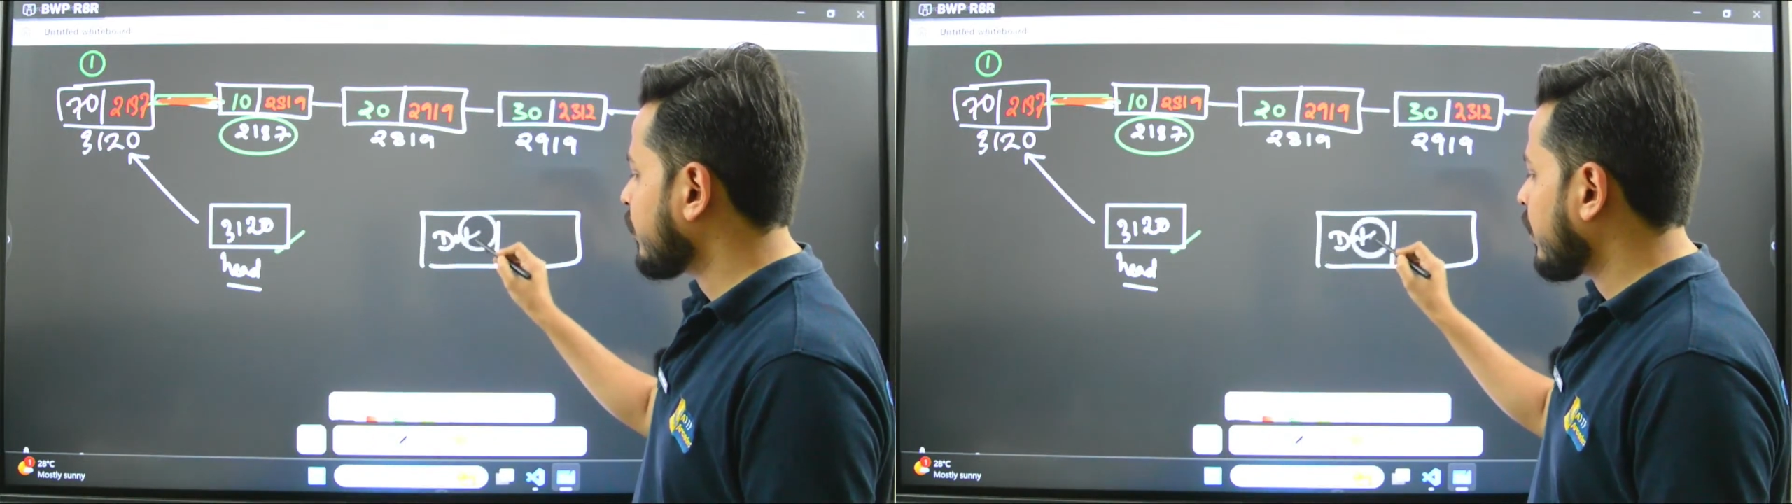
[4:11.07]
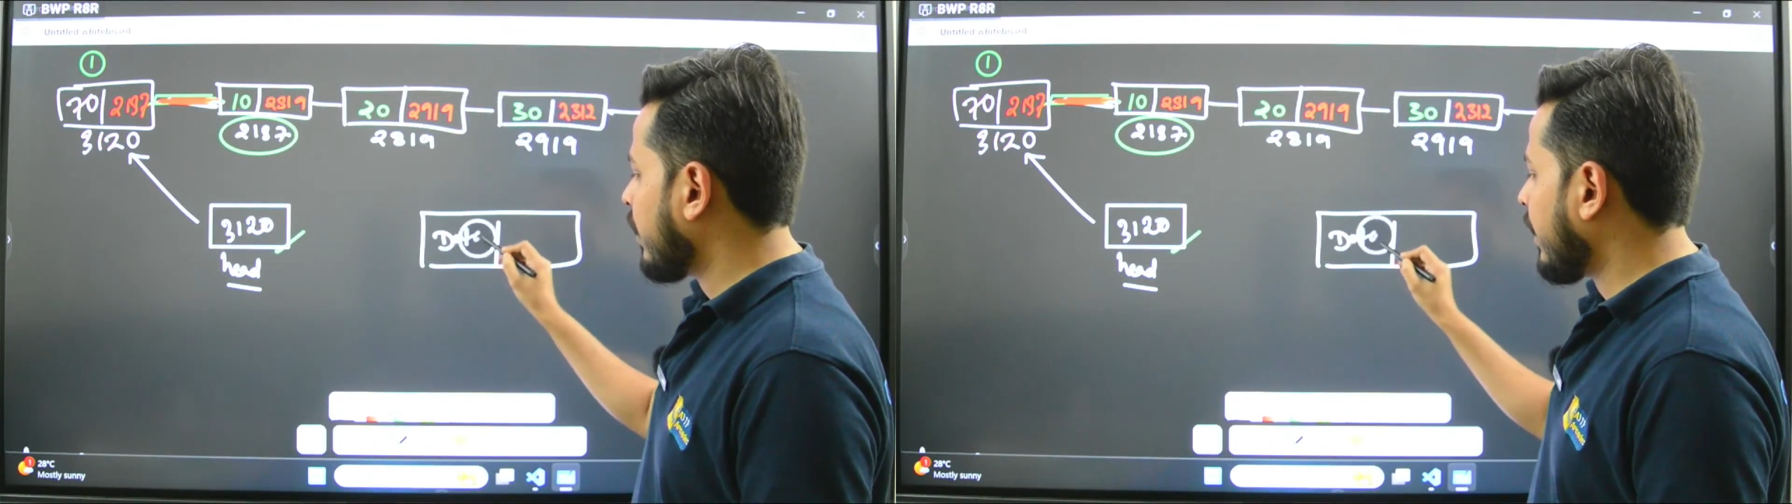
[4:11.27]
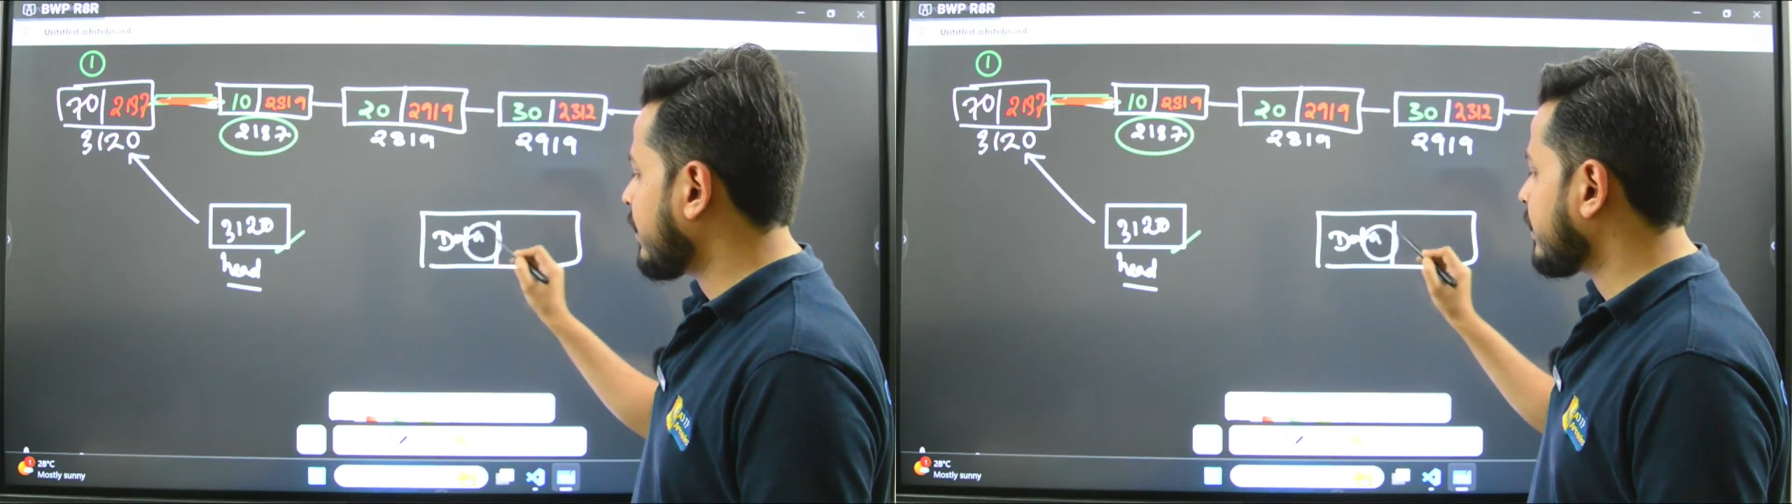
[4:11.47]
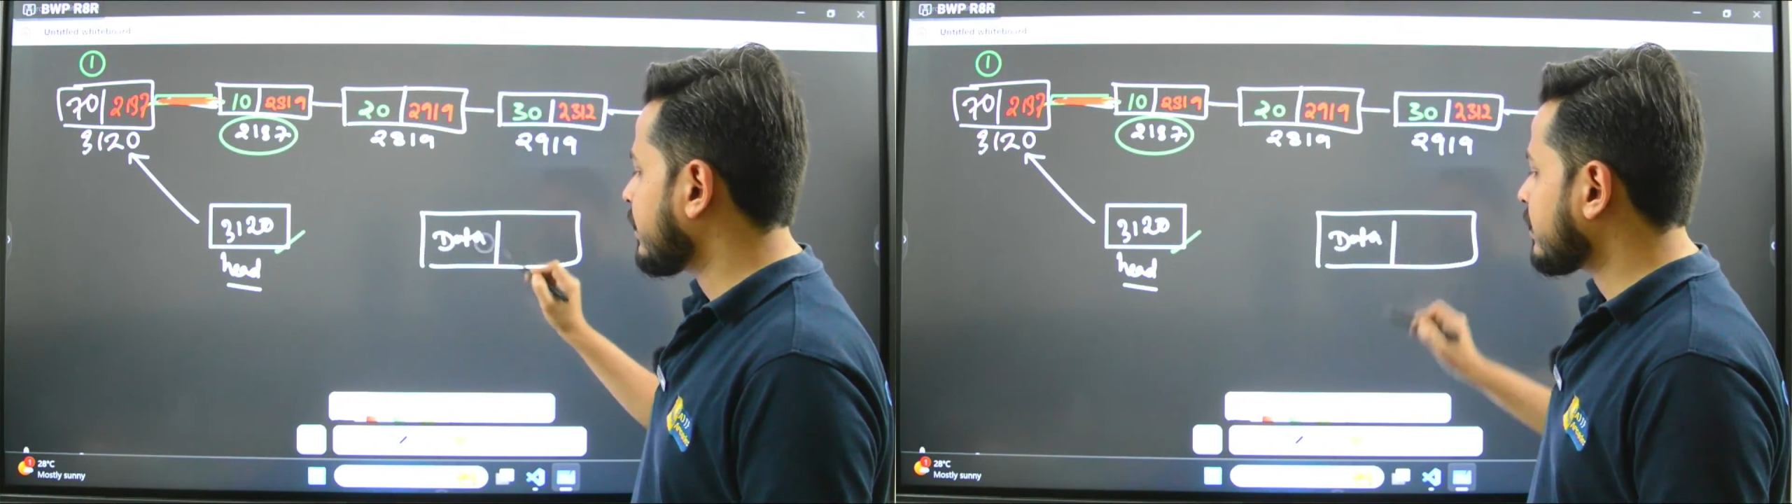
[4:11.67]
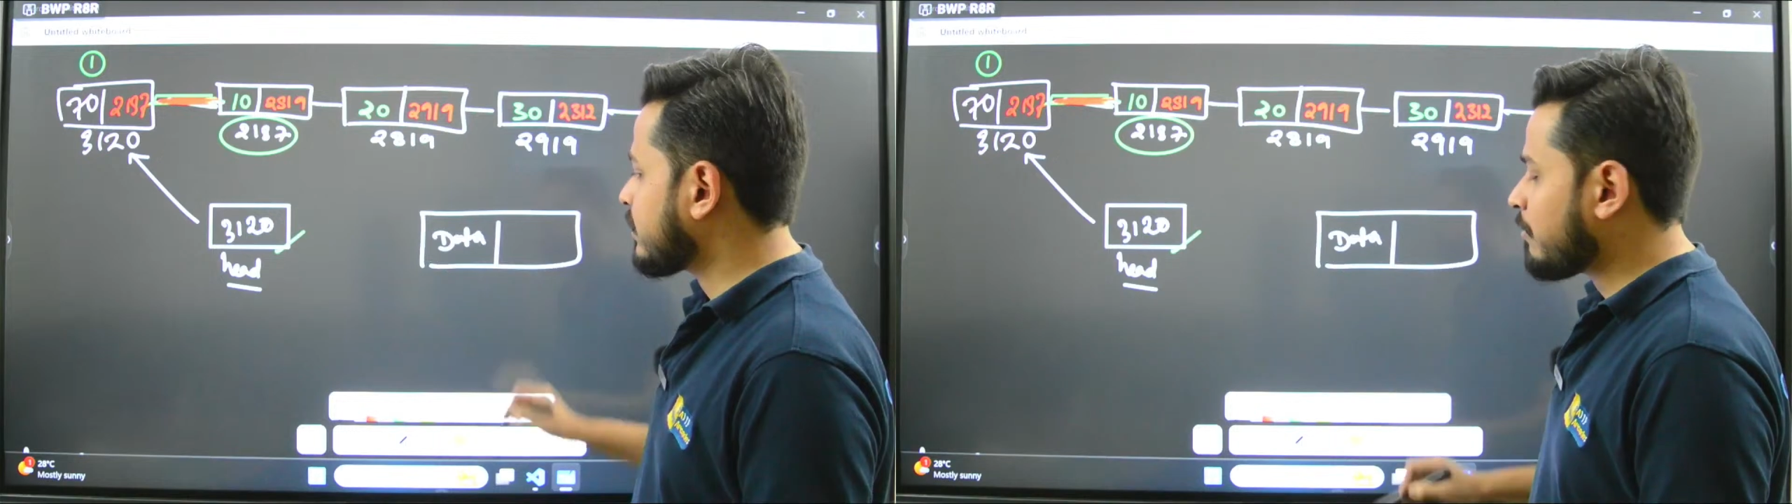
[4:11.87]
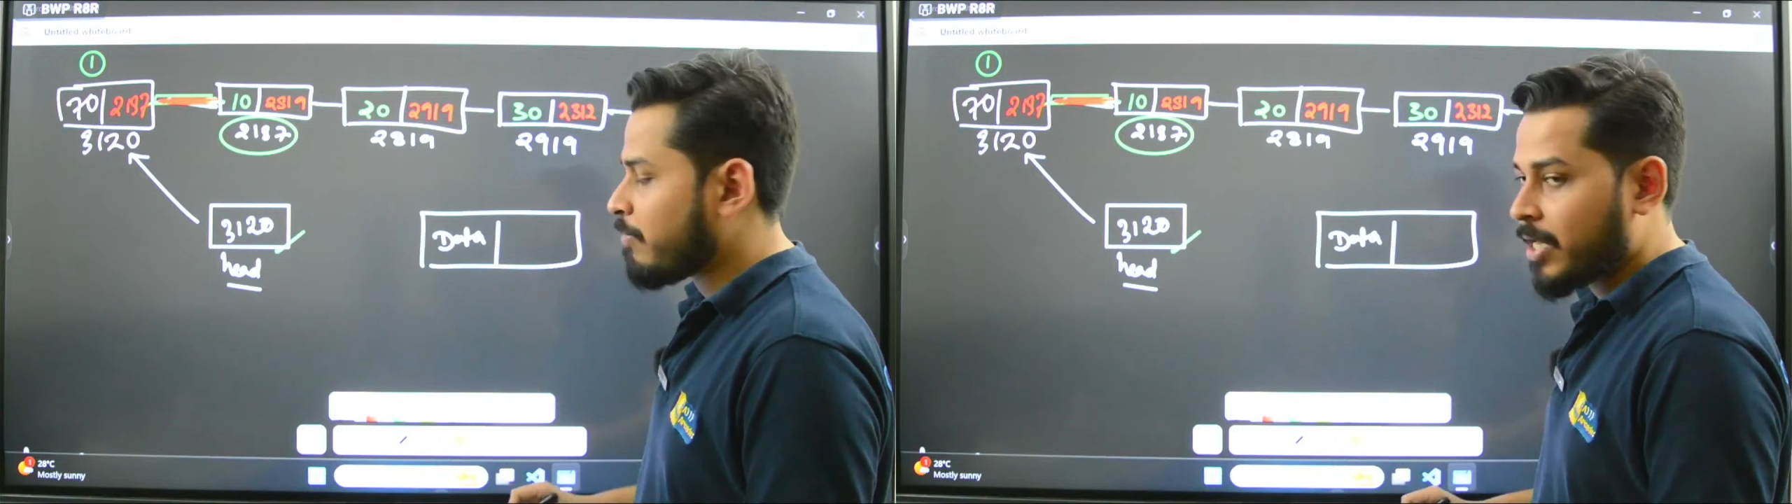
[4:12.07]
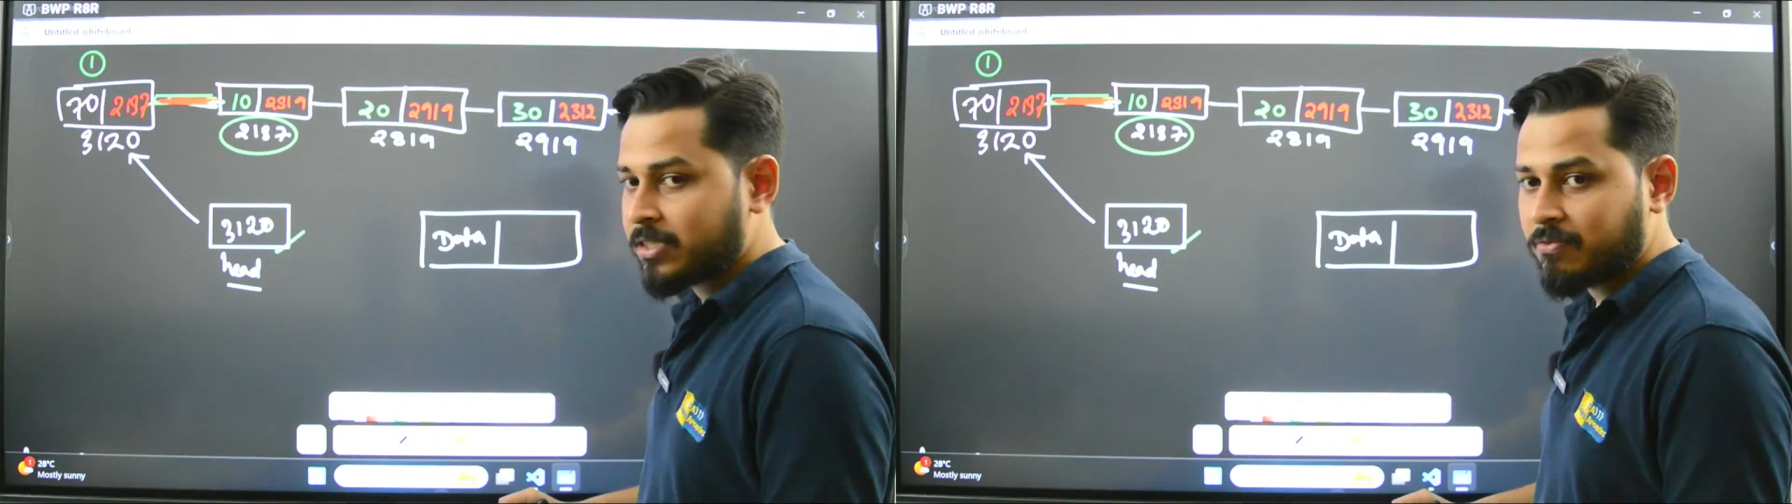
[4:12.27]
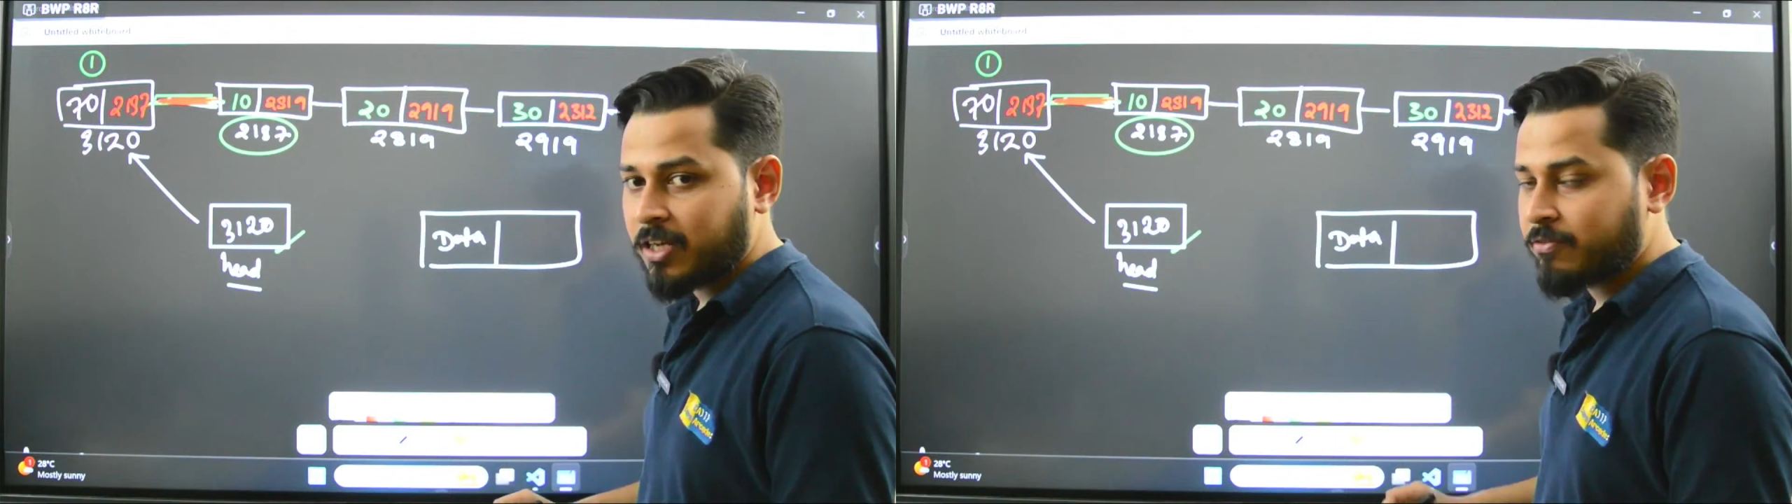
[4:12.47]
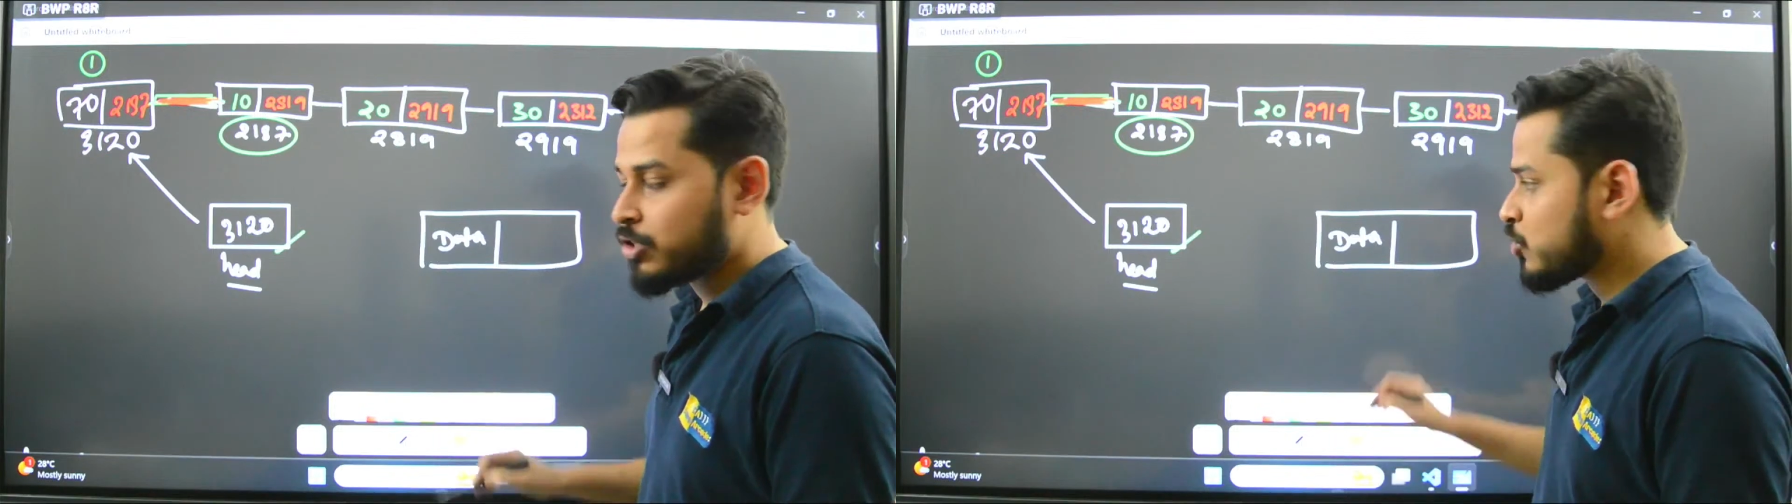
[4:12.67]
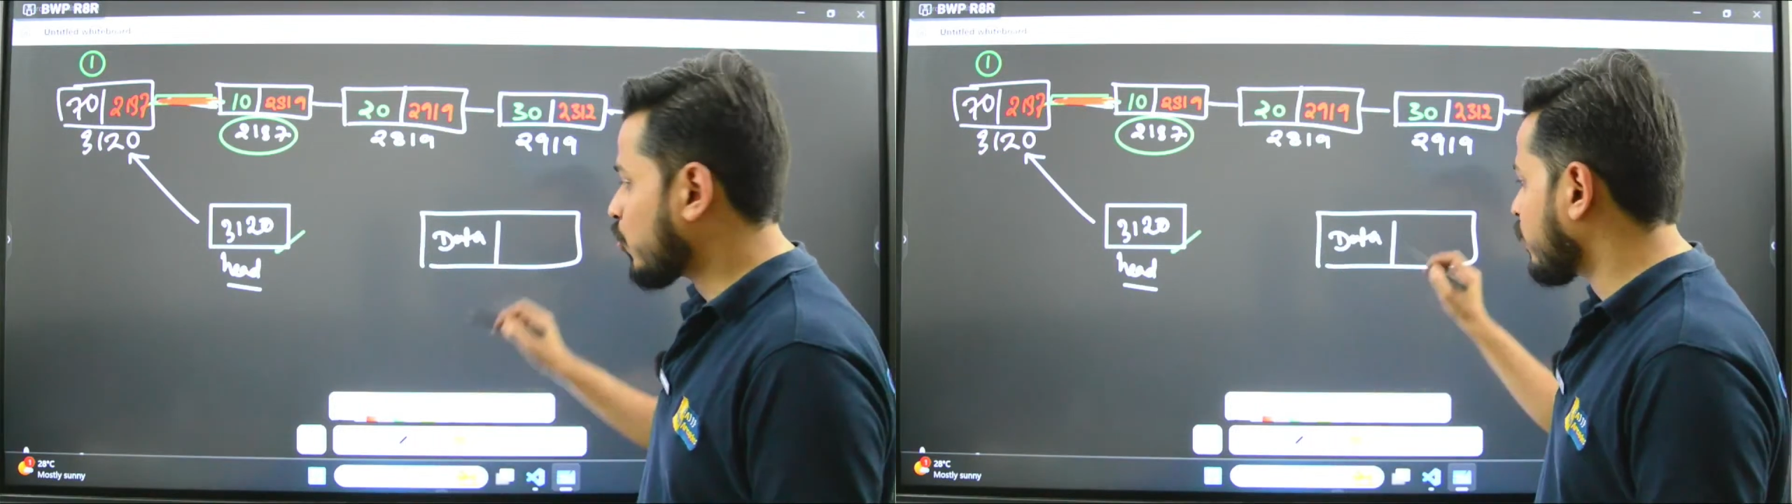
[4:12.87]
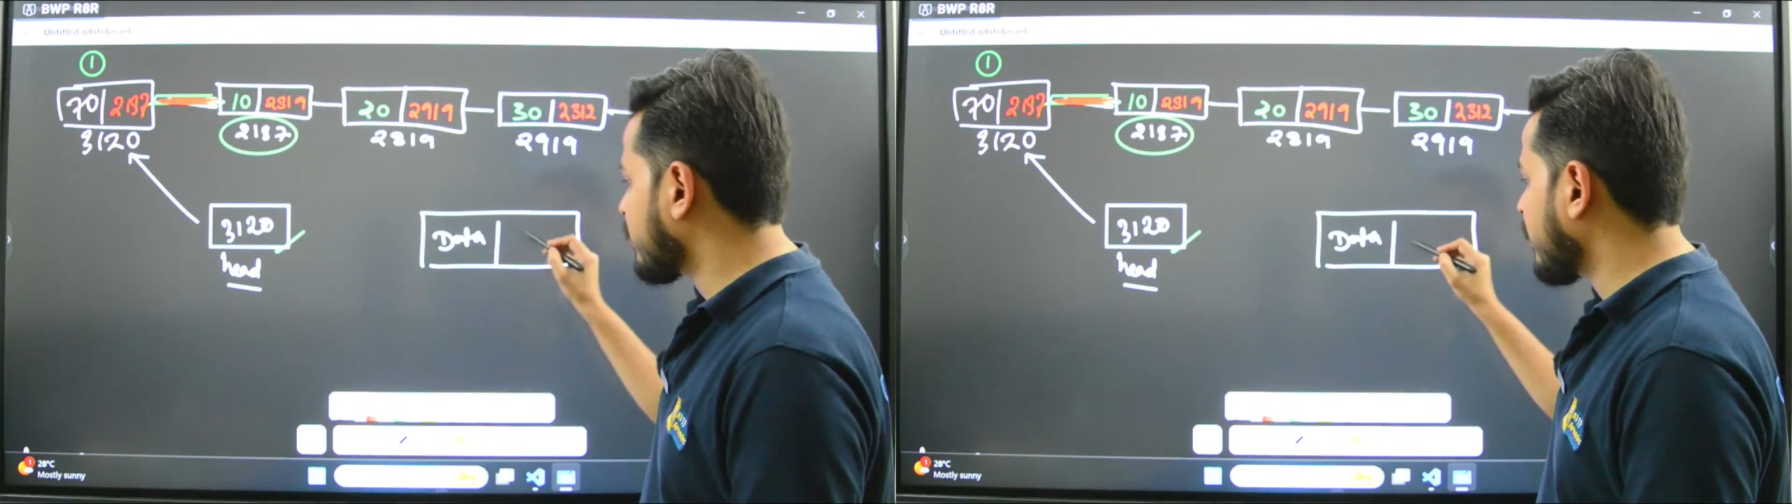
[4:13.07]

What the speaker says: and here is the place where we store the